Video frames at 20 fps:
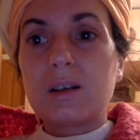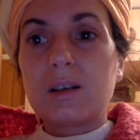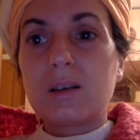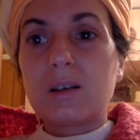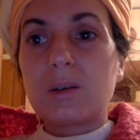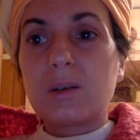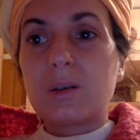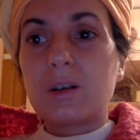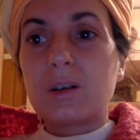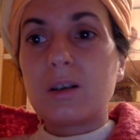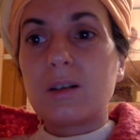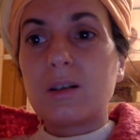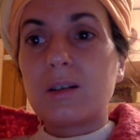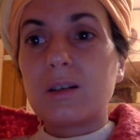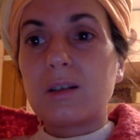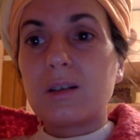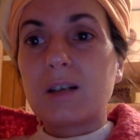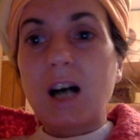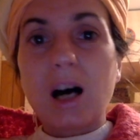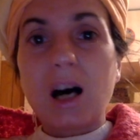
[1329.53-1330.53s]
or a
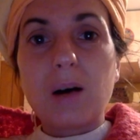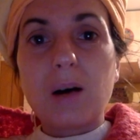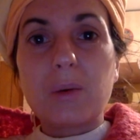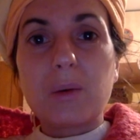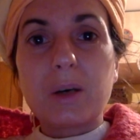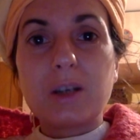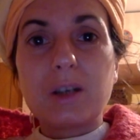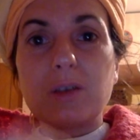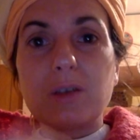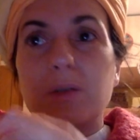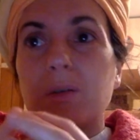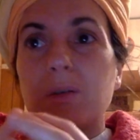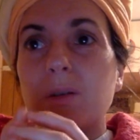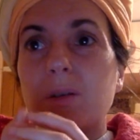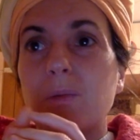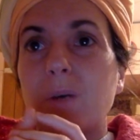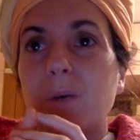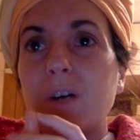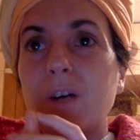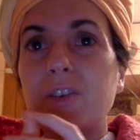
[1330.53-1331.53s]
cow, and you're
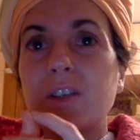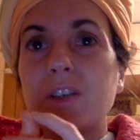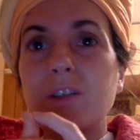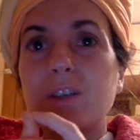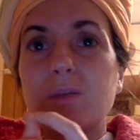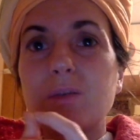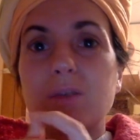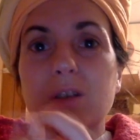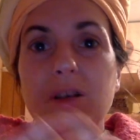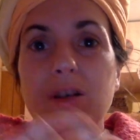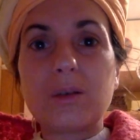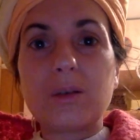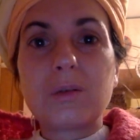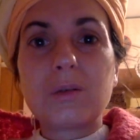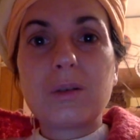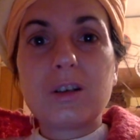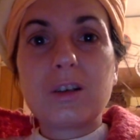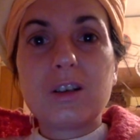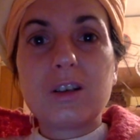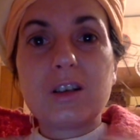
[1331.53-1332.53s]
wanting to
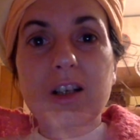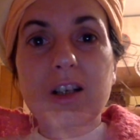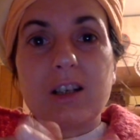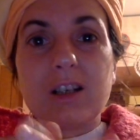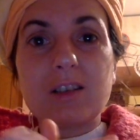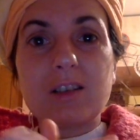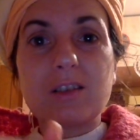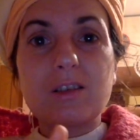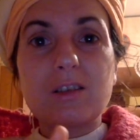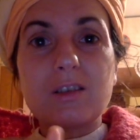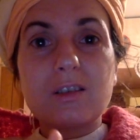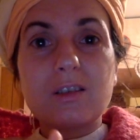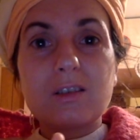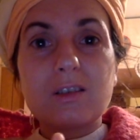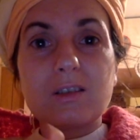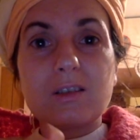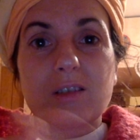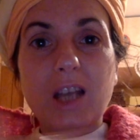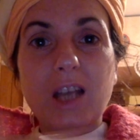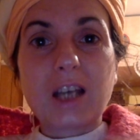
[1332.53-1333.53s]
go and
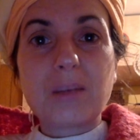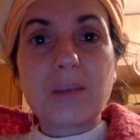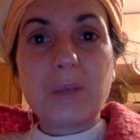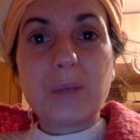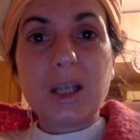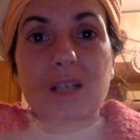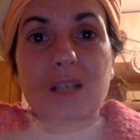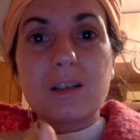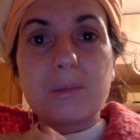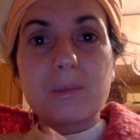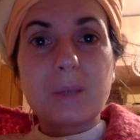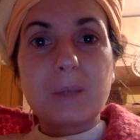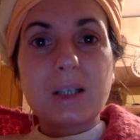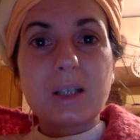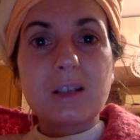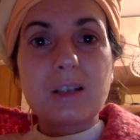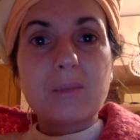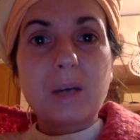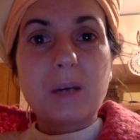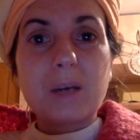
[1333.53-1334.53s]
take milk, but
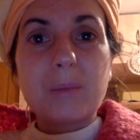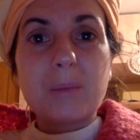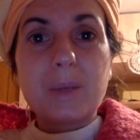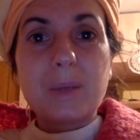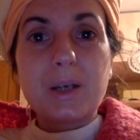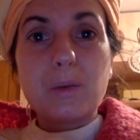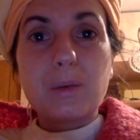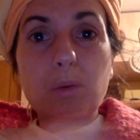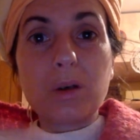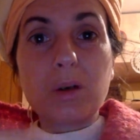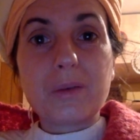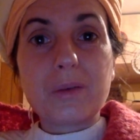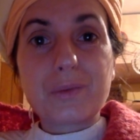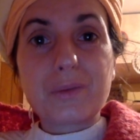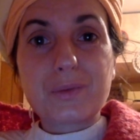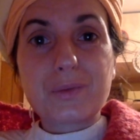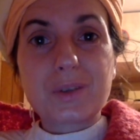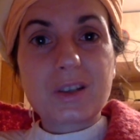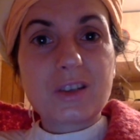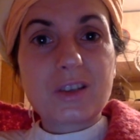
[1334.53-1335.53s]
it might be a
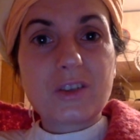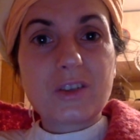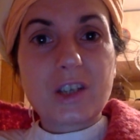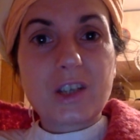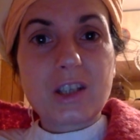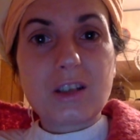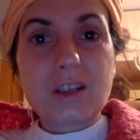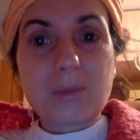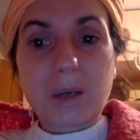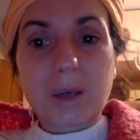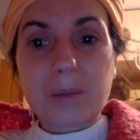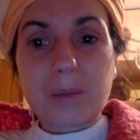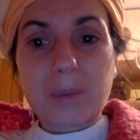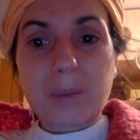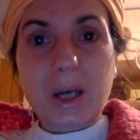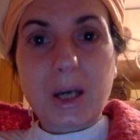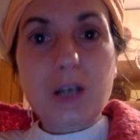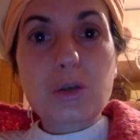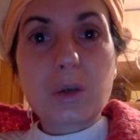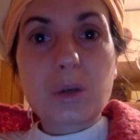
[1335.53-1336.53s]
wolf, and it might
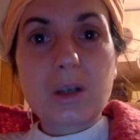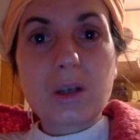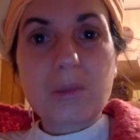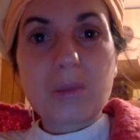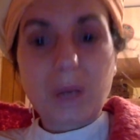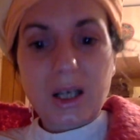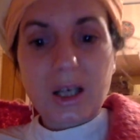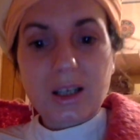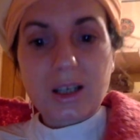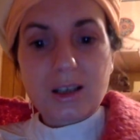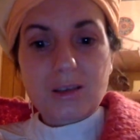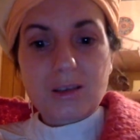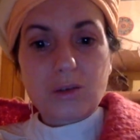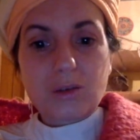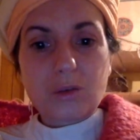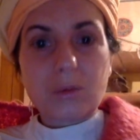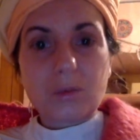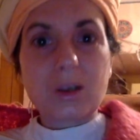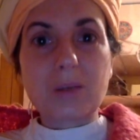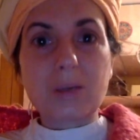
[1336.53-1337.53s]
bite you, and
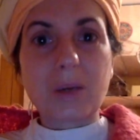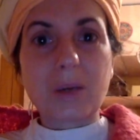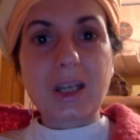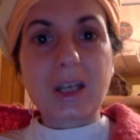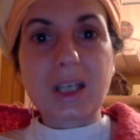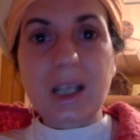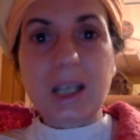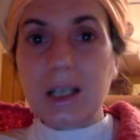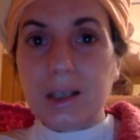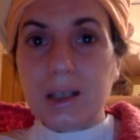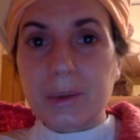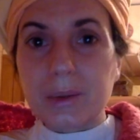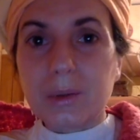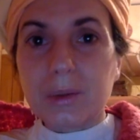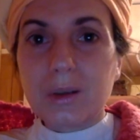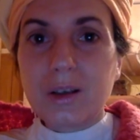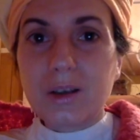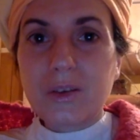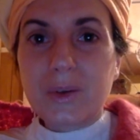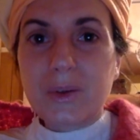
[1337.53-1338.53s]
it might kill you.
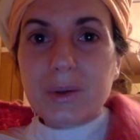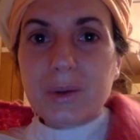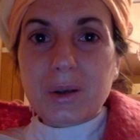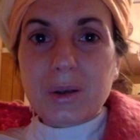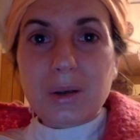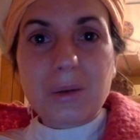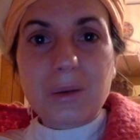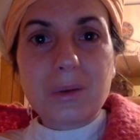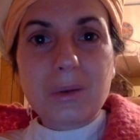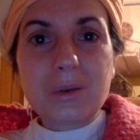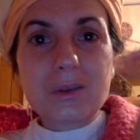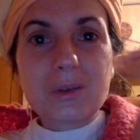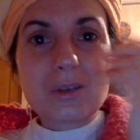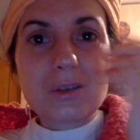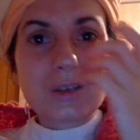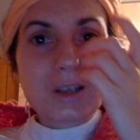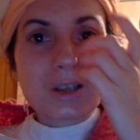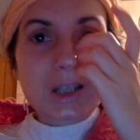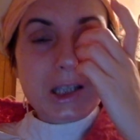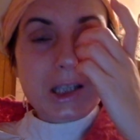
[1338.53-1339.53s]
You know,
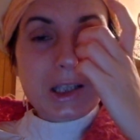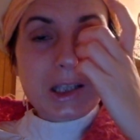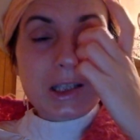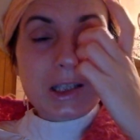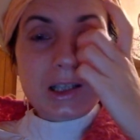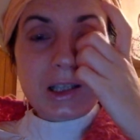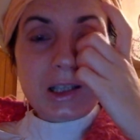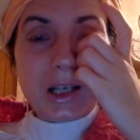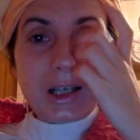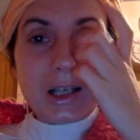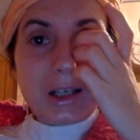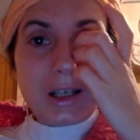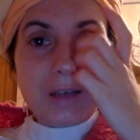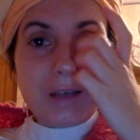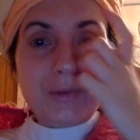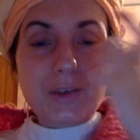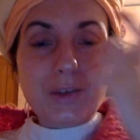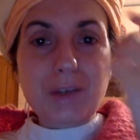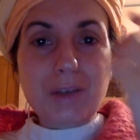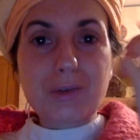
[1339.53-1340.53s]
like
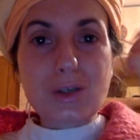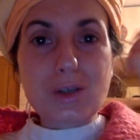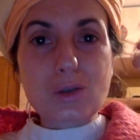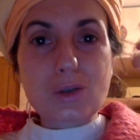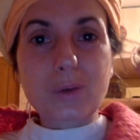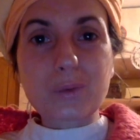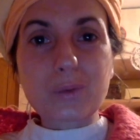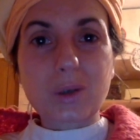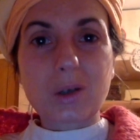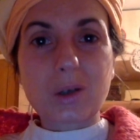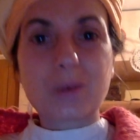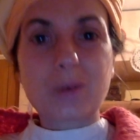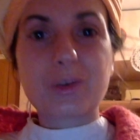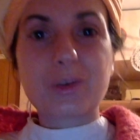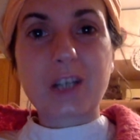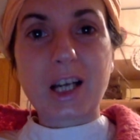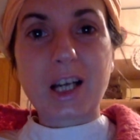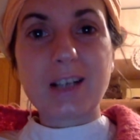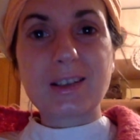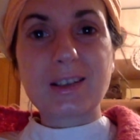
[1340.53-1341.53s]
if the software of
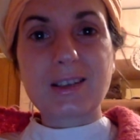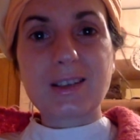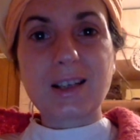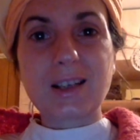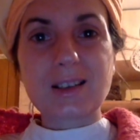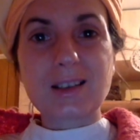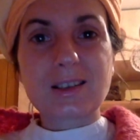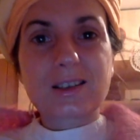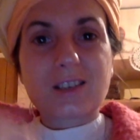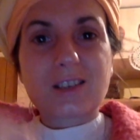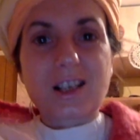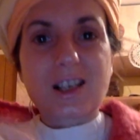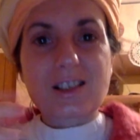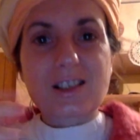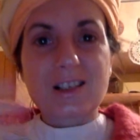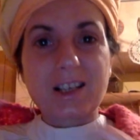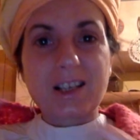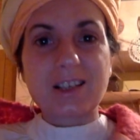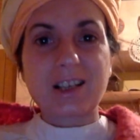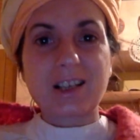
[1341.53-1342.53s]
reality doesn't
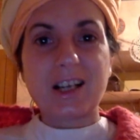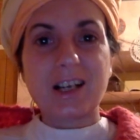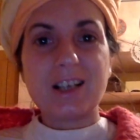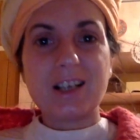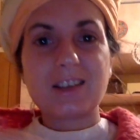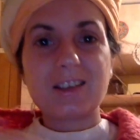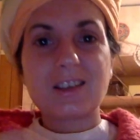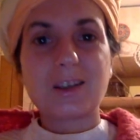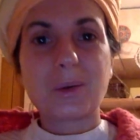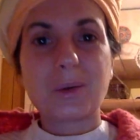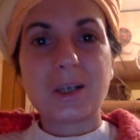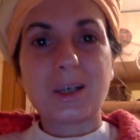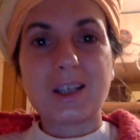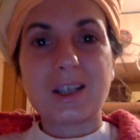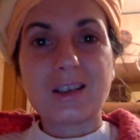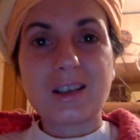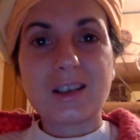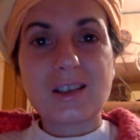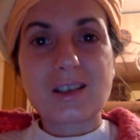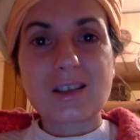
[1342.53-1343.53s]
translate reality the way
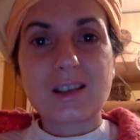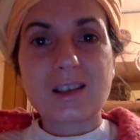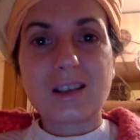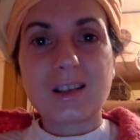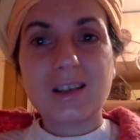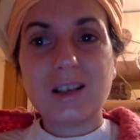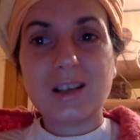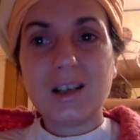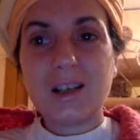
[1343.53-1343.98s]
it is, then